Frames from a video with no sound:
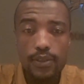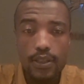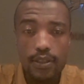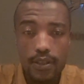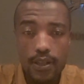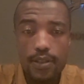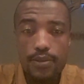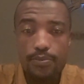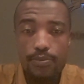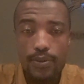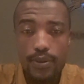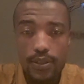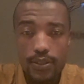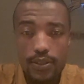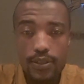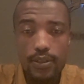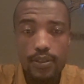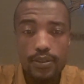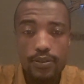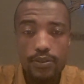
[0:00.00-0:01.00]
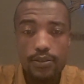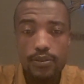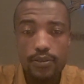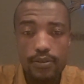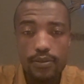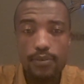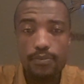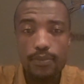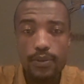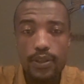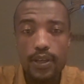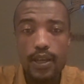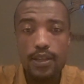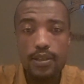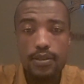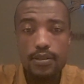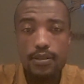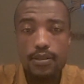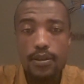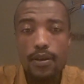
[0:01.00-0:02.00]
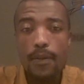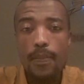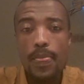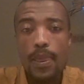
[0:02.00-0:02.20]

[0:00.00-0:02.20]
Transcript: Great British, yes.